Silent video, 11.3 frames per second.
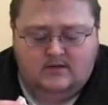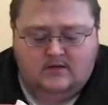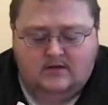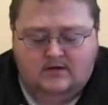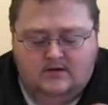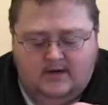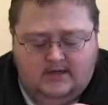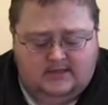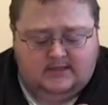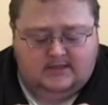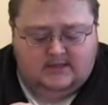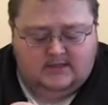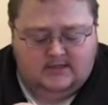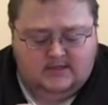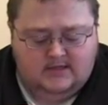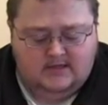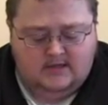Alright.
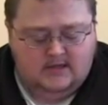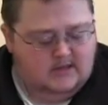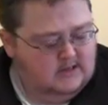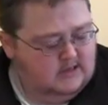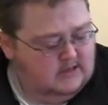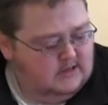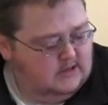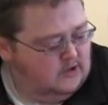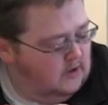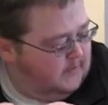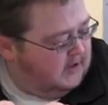There